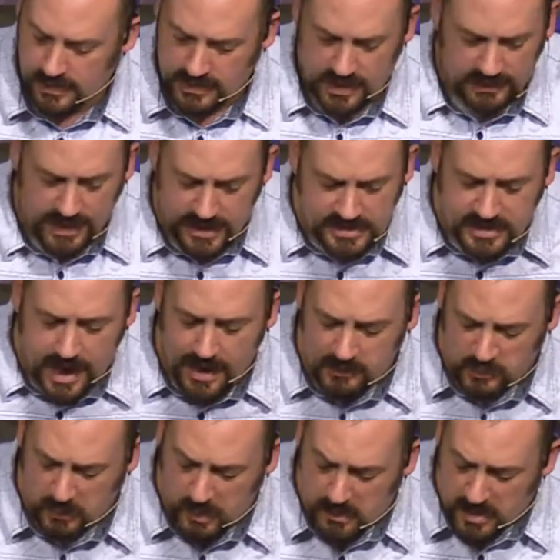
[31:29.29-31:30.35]
A lot of times
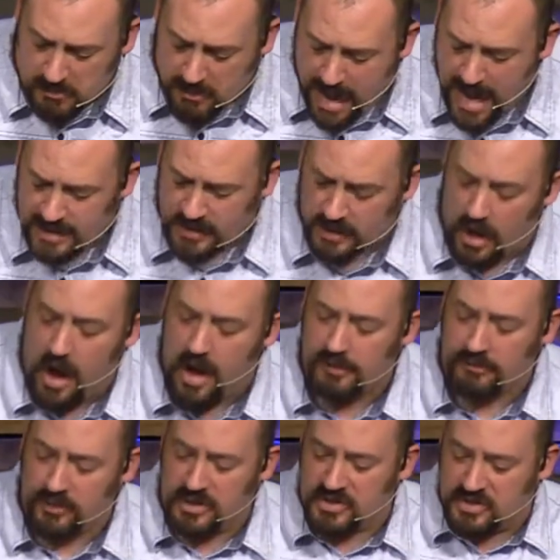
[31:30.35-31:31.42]
we may be mad at God
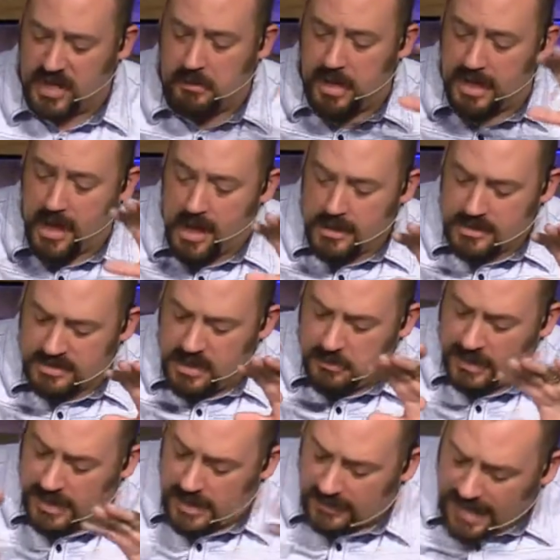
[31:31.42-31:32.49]
for his
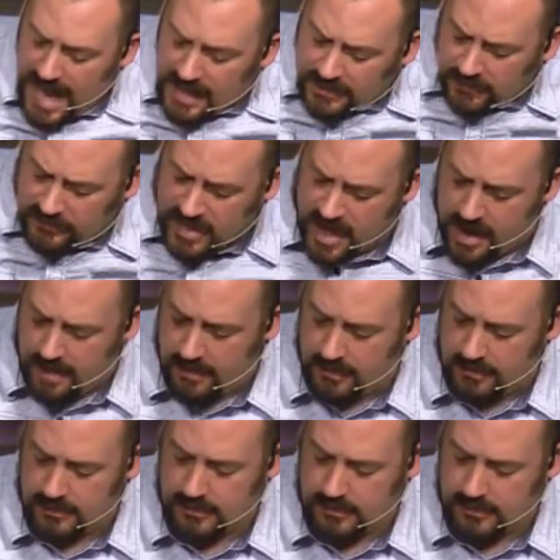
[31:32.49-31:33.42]
seemingly lack of care.